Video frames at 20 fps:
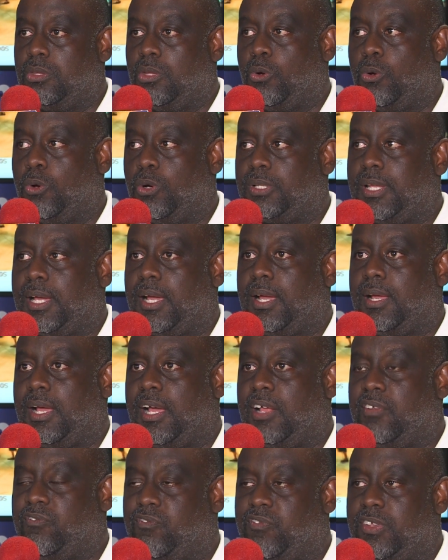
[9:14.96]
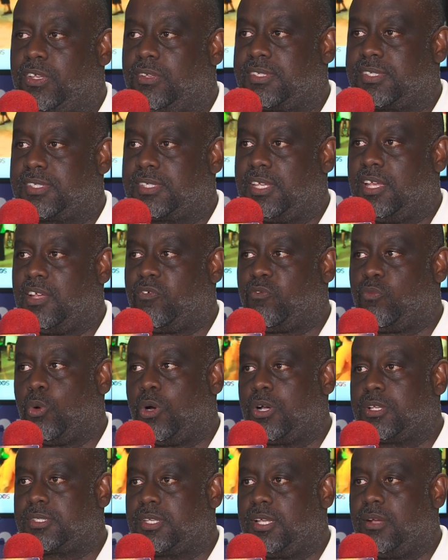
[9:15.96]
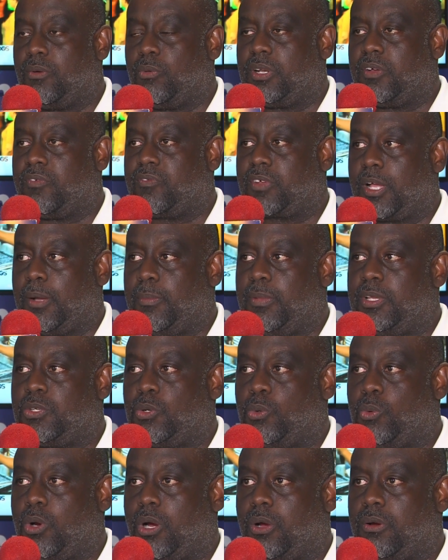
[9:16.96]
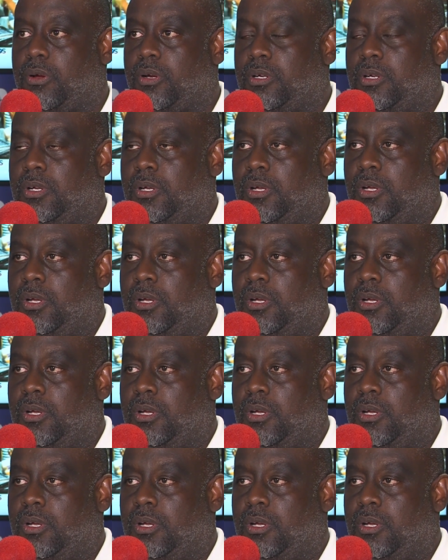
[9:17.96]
know that and feel safe once they would have come into our